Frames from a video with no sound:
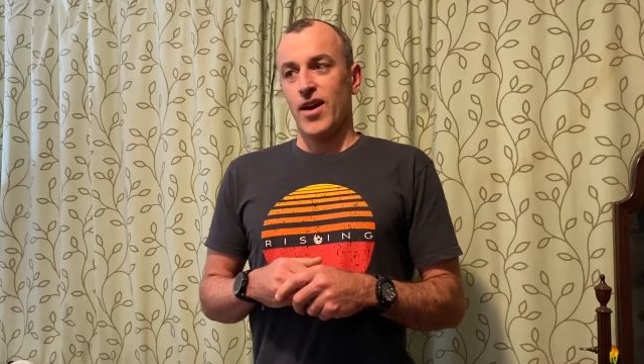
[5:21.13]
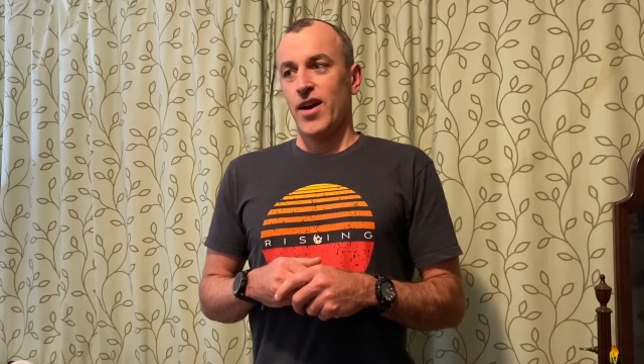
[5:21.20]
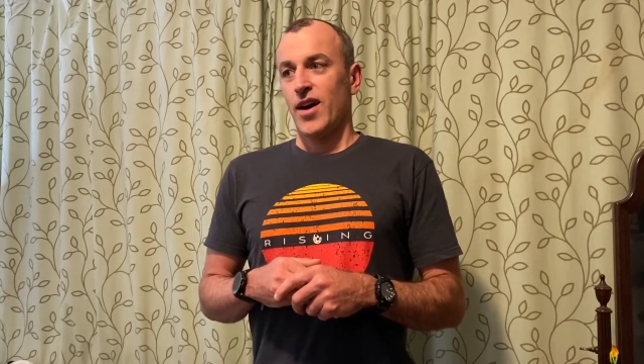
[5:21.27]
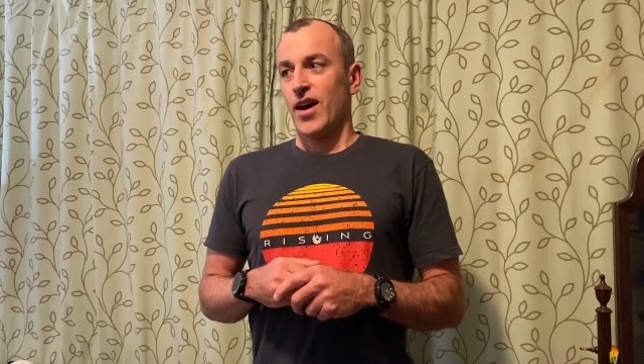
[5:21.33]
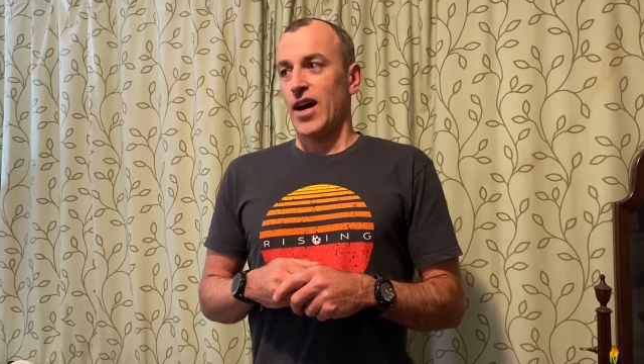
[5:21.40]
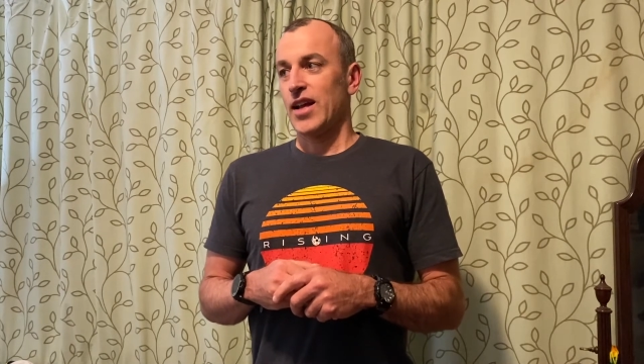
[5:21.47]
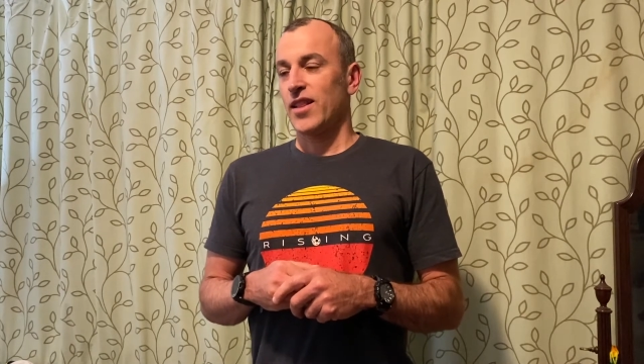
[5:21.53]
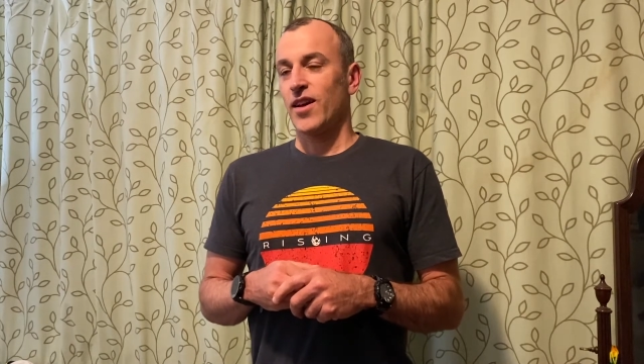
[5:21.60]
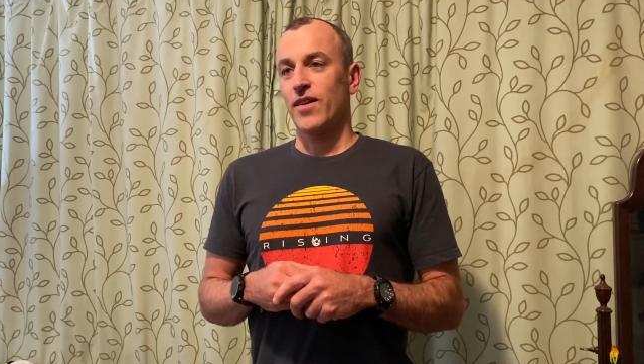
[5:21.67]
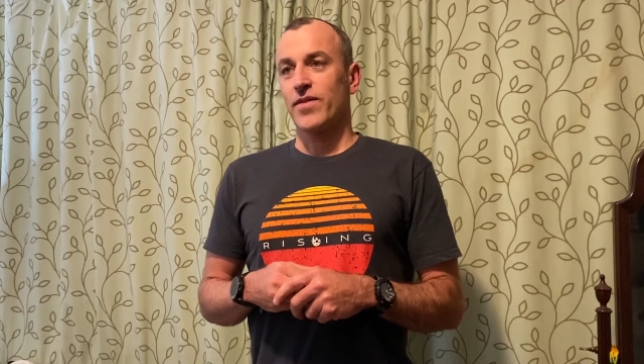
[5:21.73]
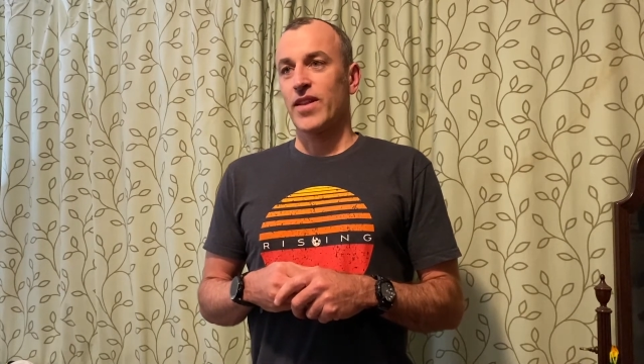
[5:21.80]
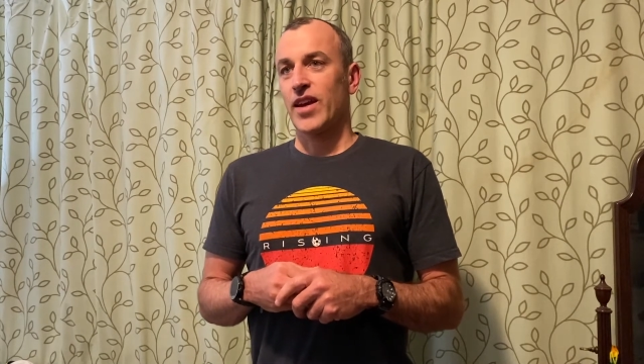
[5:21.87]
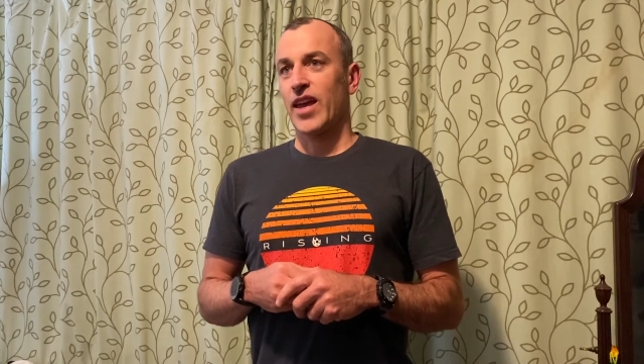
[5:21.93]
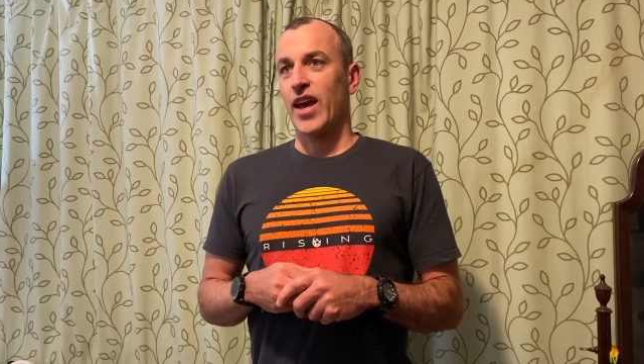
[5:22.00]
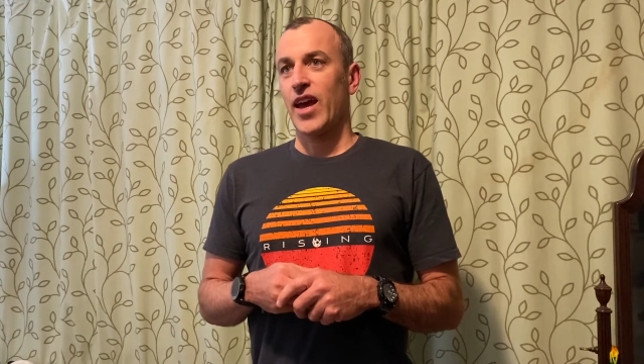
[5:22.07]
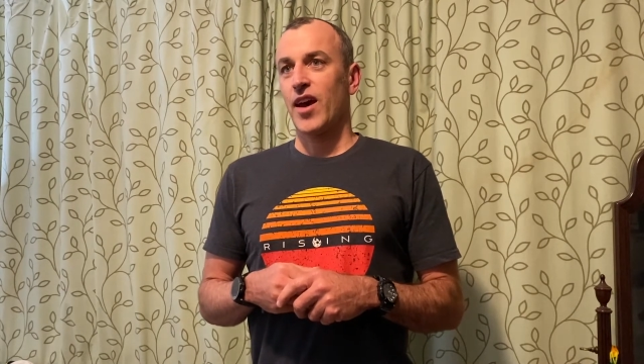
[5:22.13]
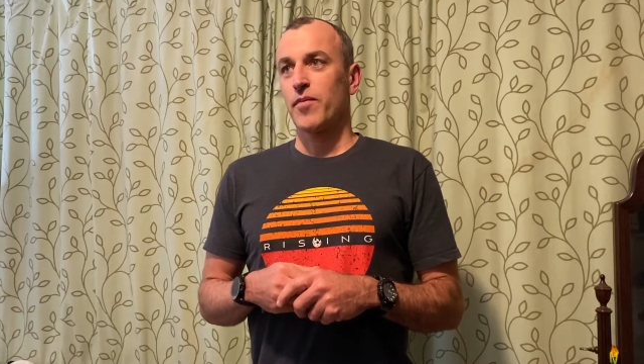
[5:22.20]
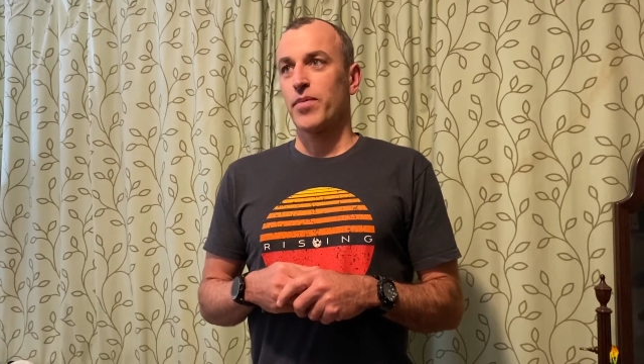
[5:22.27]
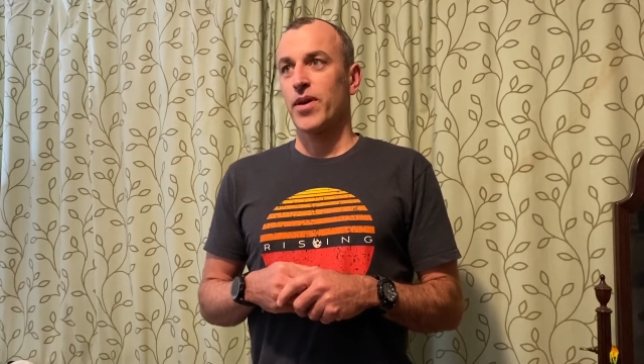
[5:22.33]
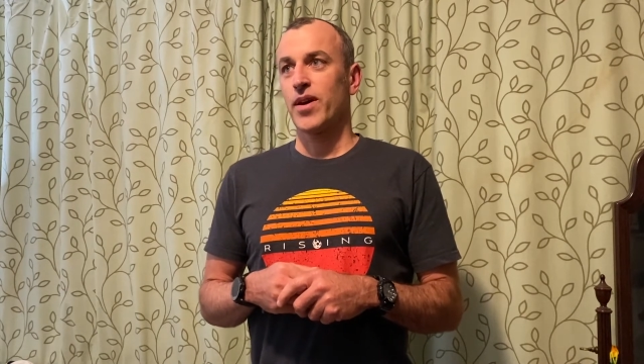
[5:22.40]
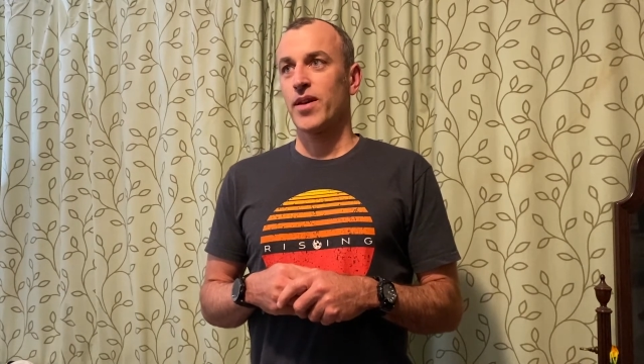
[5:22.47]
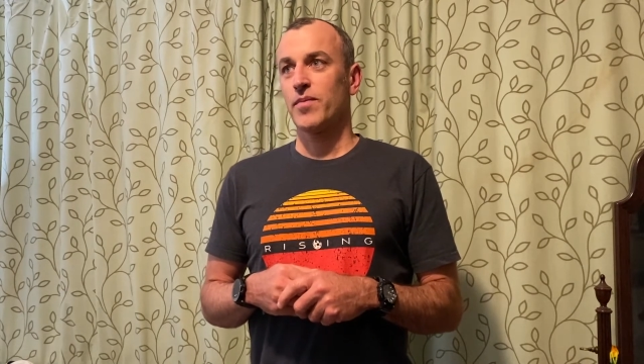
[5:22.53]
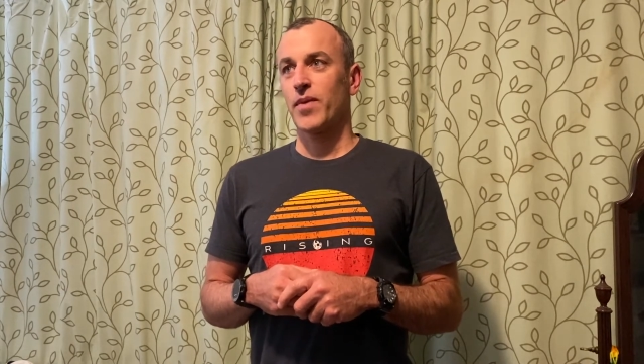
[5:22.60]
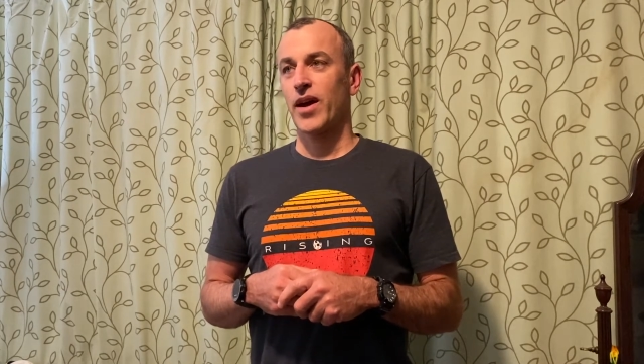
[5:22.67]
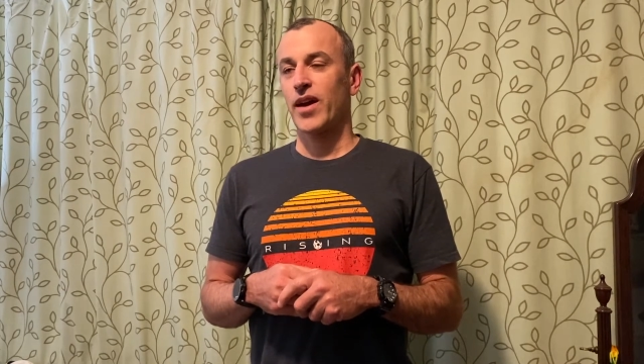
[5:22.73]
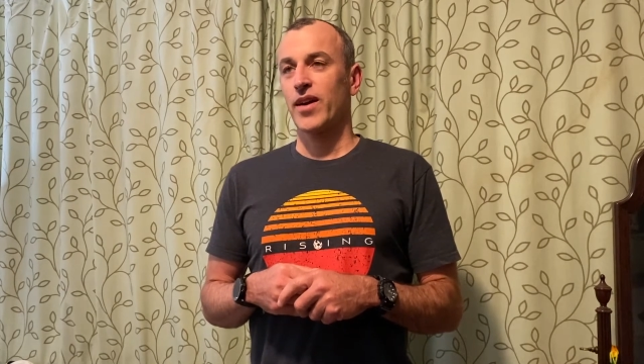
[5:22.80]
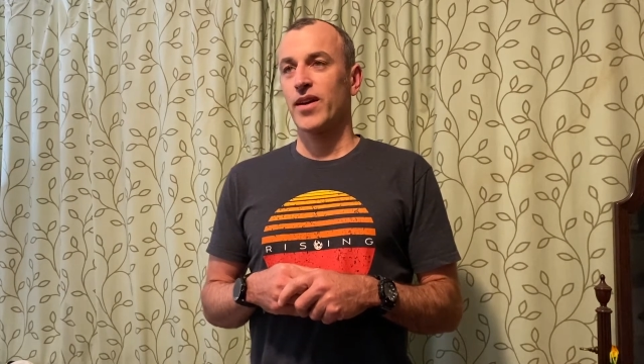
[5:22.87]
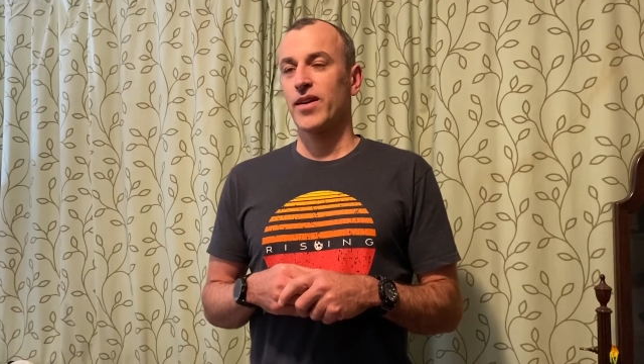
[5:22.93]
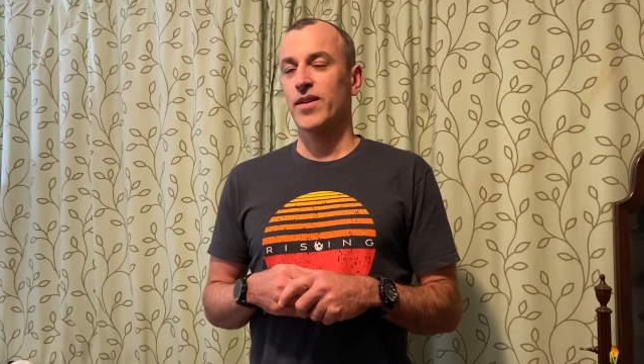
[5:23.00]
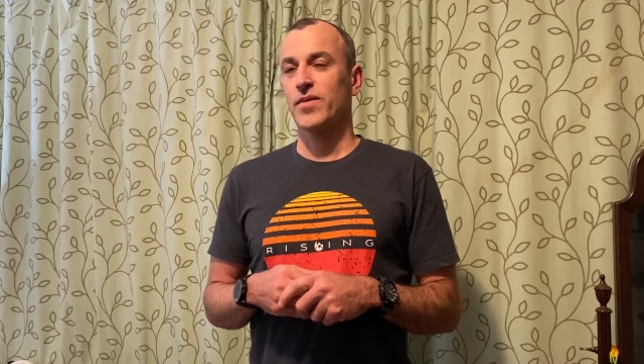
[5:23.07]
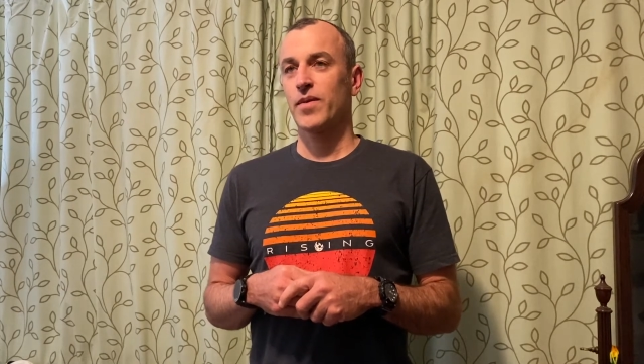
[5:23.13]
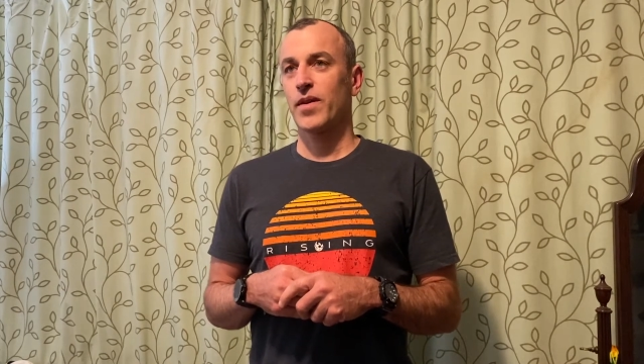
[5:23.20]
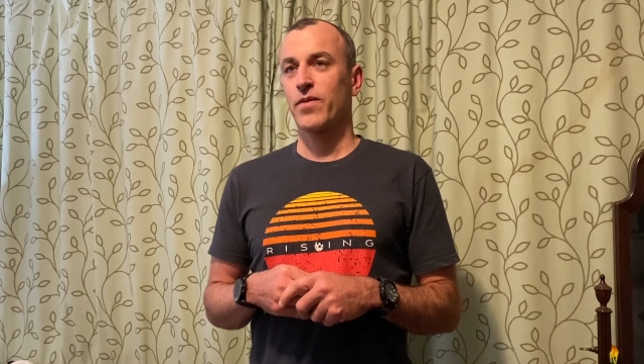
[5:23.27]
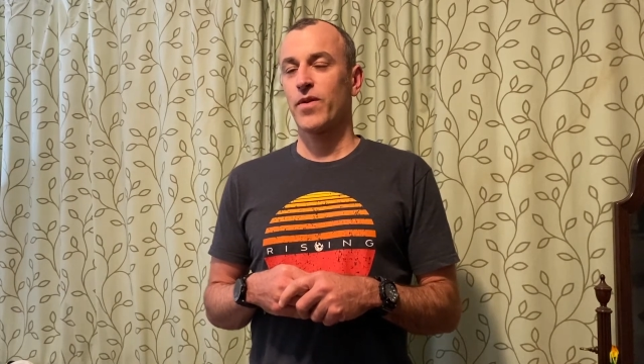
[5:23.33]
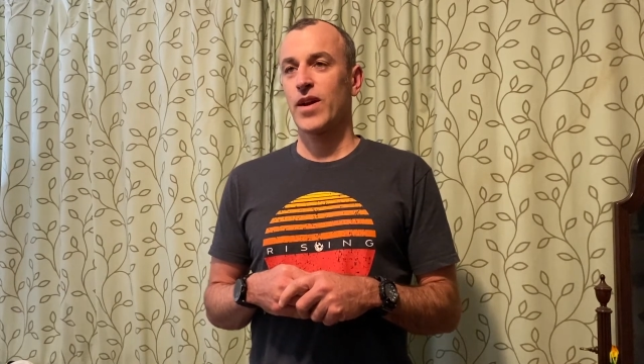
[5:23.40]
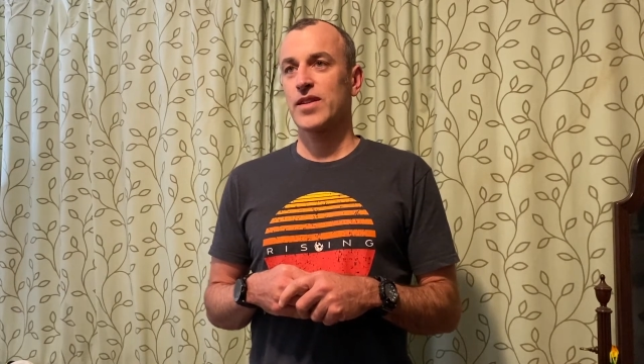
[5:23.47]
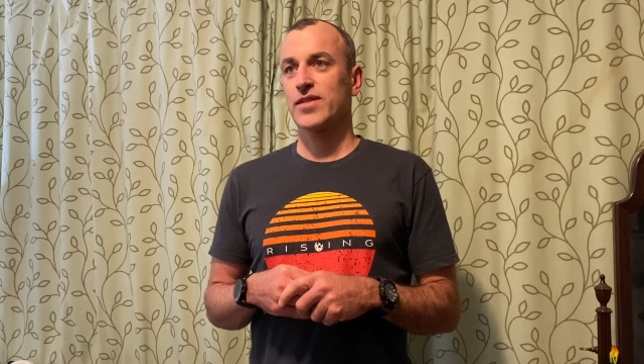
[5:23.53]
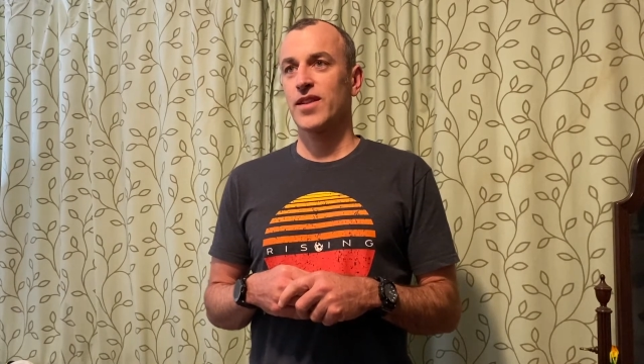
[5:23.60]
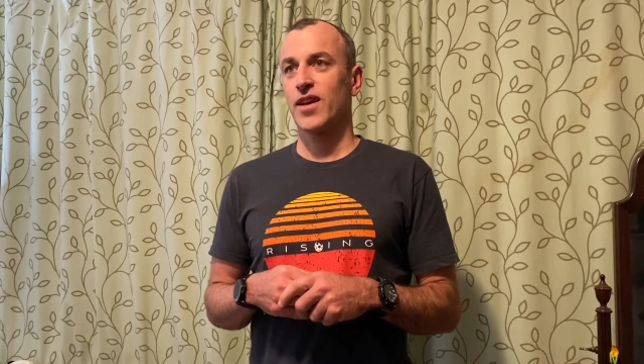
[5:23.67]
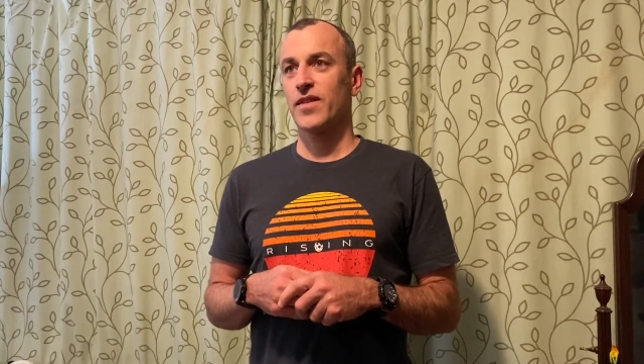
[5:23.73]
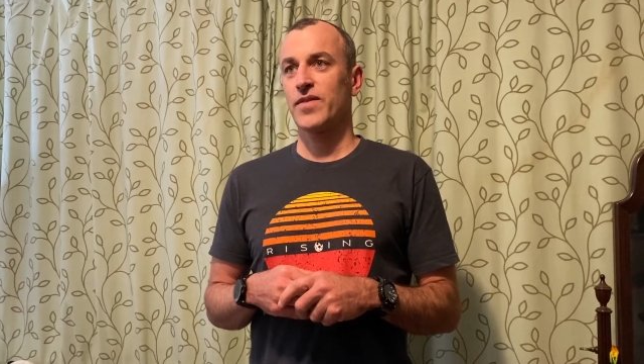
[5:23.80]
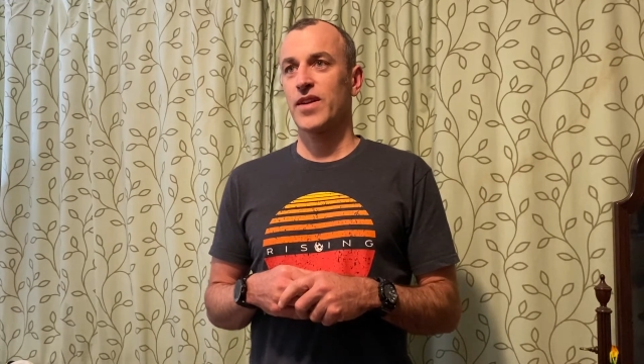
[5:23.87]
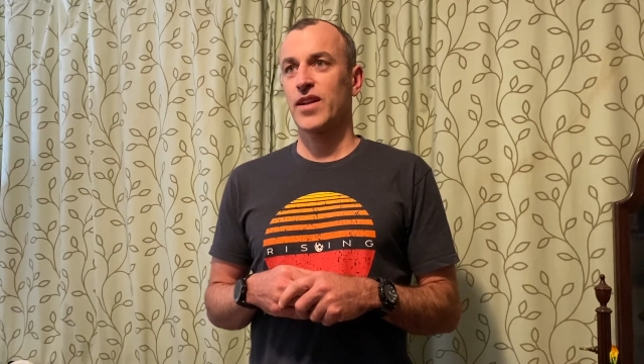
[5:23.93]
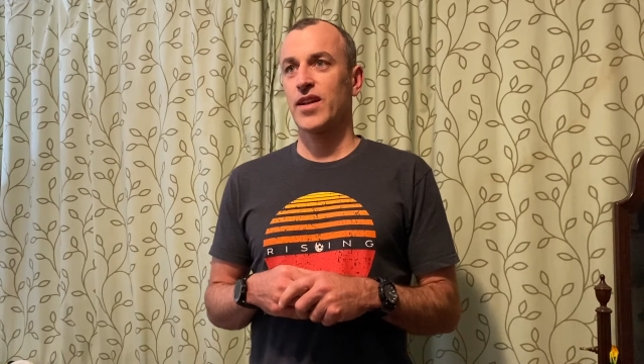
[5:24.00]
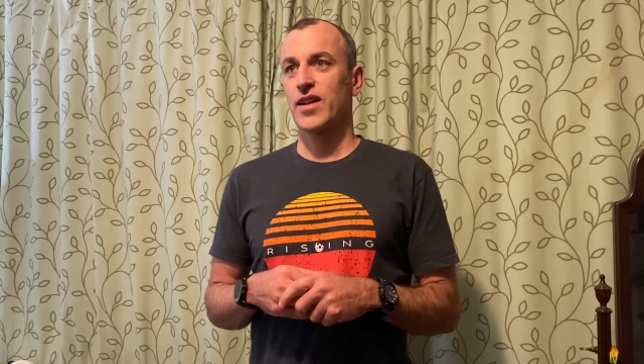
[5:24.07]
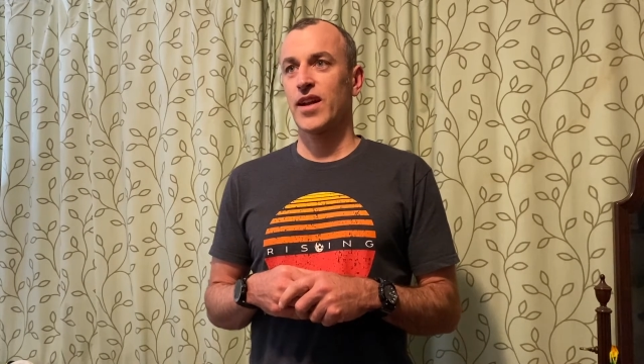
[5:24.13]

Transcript: I loved the camp, and my friends loved it.